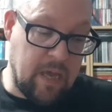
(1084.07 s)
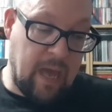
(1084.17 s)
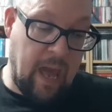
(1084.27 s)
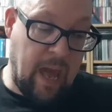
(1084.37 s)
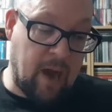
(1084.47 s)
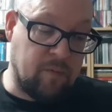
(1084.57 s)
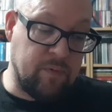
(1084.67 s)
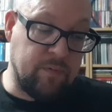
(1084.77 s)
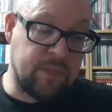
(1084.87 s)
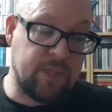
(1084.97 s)
hit
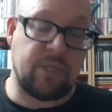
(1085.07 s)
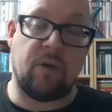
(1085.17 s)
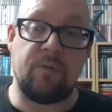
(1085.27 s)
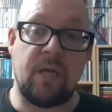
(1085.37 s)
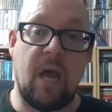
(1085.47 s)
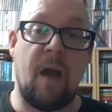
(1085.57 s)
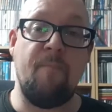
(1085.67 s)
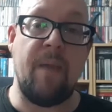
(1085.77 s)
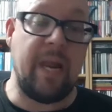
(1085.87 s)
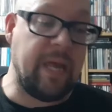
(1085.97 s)
albums sold a
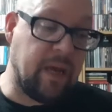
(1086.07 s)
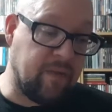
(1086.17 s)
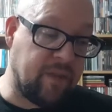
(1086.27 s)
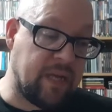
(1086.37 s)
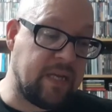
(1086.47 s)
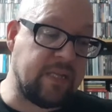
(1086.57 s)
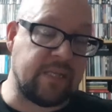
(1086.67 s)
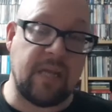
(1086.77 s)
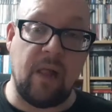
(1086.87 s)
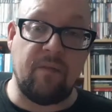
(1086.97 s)
million. They didn't
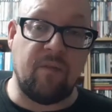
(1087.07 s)
sell